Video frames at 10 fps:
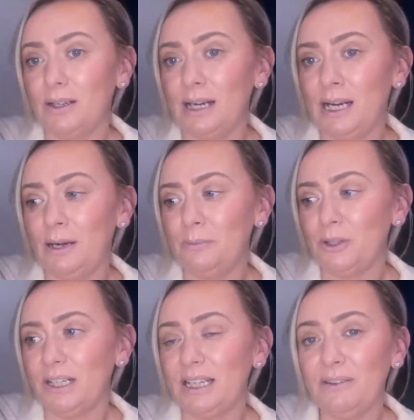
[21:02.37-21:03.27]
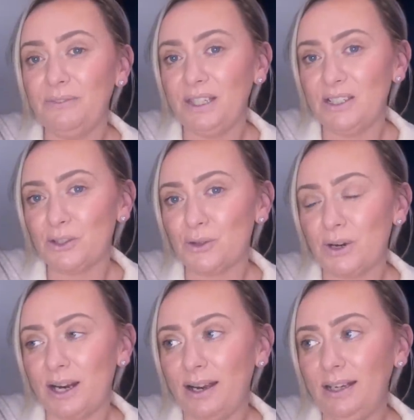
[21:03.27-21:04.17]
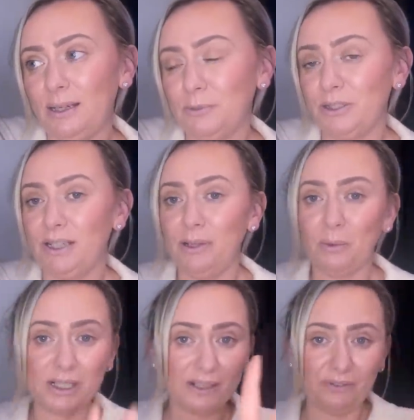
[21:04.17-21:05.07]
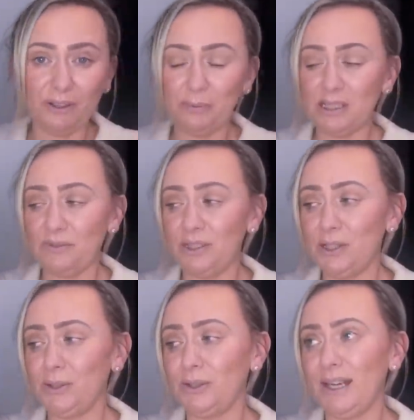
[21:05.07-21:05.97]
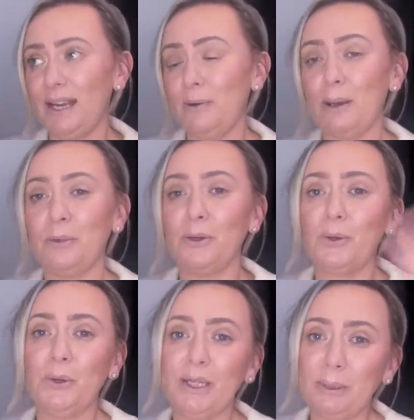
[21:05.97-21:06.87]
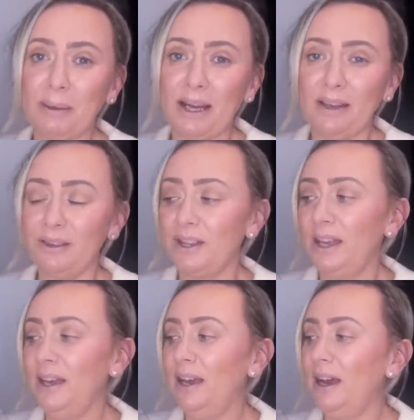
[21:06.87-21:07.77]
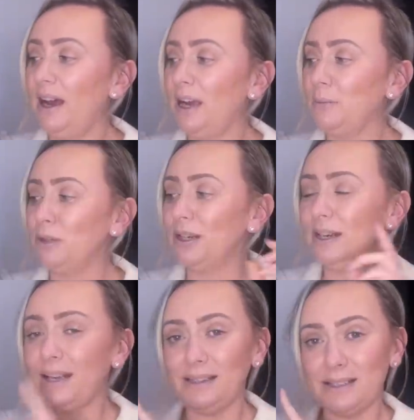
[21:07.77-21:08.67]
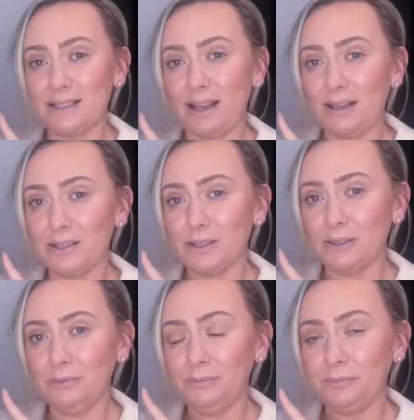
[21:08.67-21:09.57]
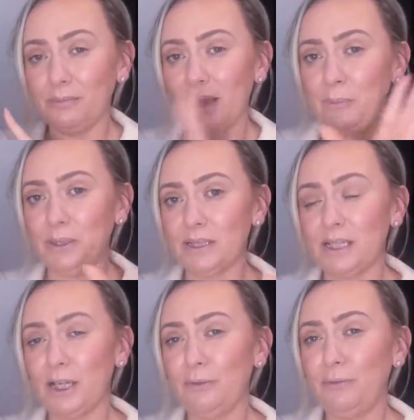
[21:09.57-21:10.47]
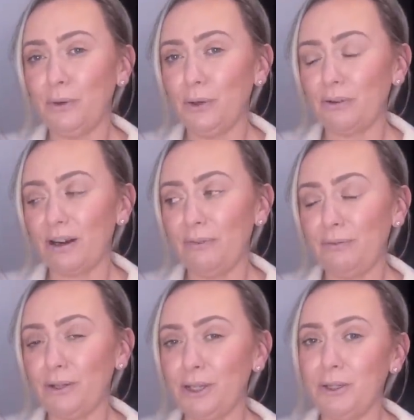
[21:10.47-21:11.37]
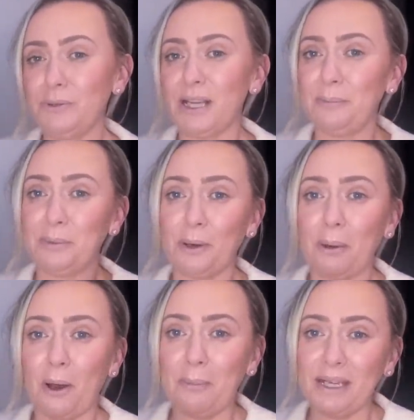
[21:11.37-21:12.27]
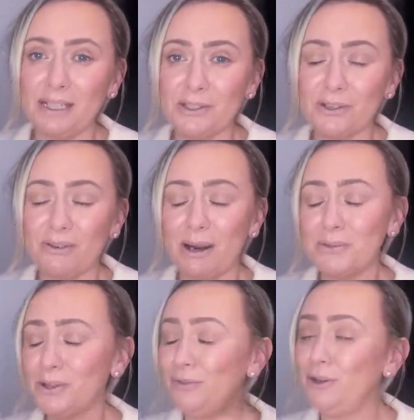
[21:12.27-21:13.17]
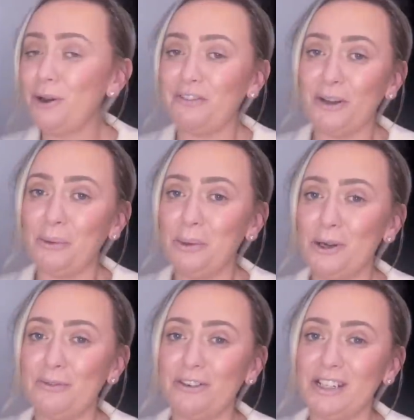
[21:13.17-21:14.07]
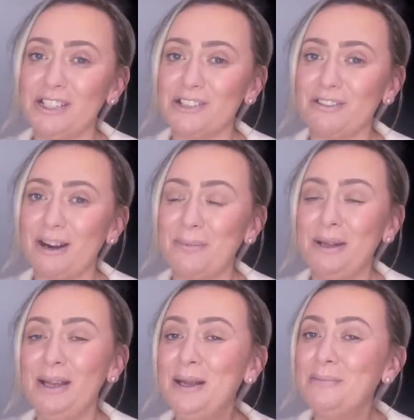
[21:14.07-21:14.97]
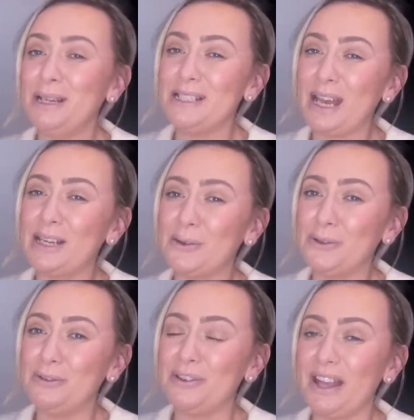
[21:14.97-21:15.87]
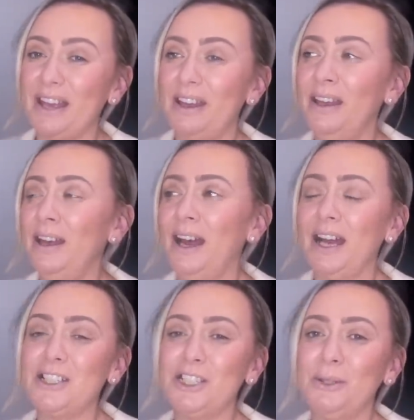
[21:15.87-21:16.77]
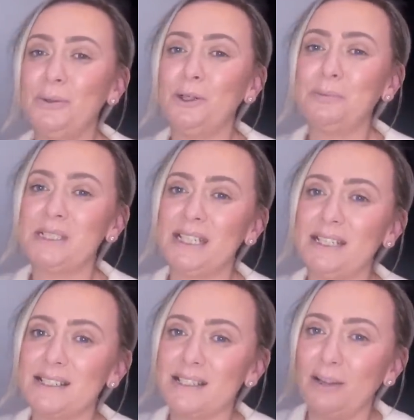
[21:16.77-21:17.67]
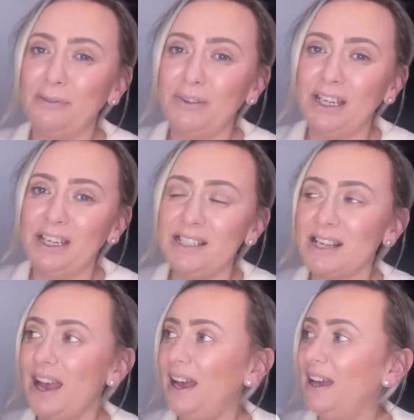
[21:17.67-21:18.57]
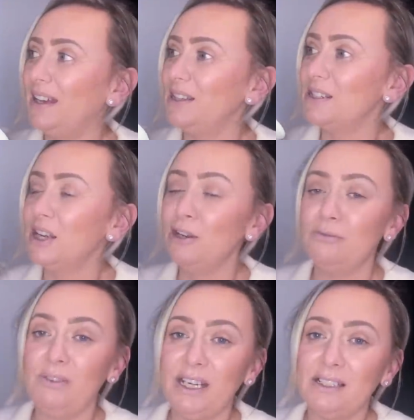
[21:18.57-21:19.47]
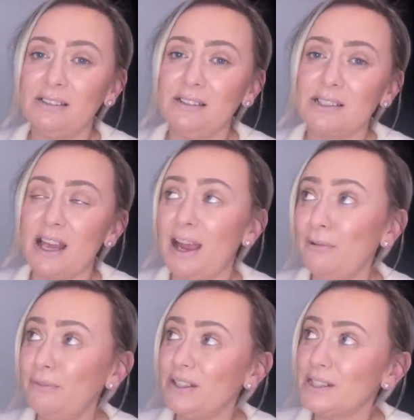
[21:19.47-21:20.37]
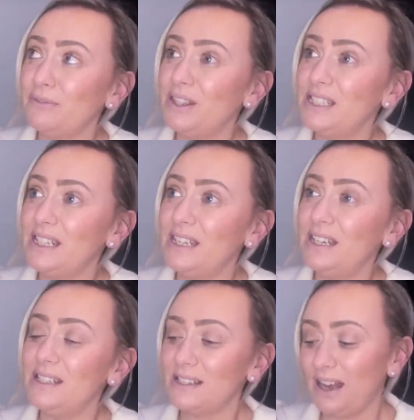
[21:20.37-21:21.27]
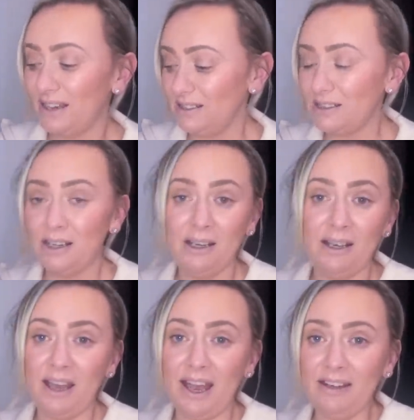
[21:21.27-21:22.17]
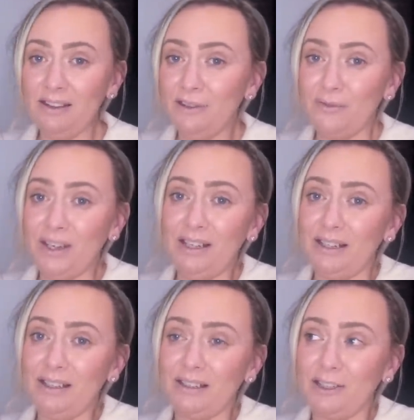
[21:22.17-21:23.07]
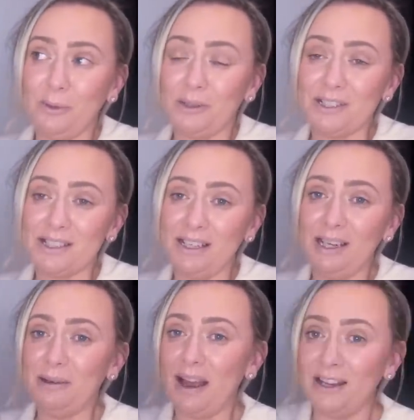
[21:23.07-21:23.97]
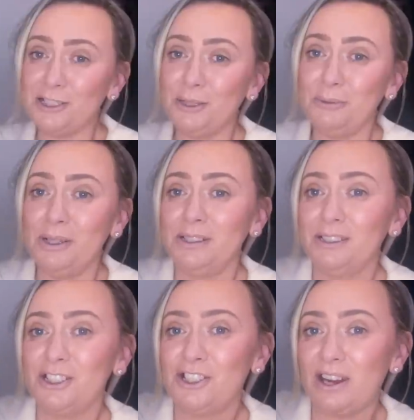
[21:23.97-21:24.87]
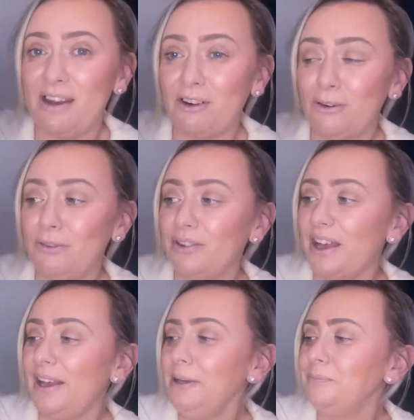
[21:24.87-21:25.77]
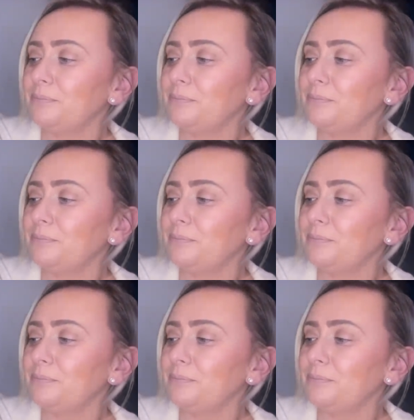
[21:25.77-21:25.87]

I'm going to give these a try. I'm going to, once I film this video now, I'm going to go in the bath. I'm going to light this candle. I will take a photograph for you and pop it on my Instagram. So if you're not following me over on Instagram, please head on over there. I do update selfies and reels, outfits of the days, and anything really that you want to see, I do share it over there.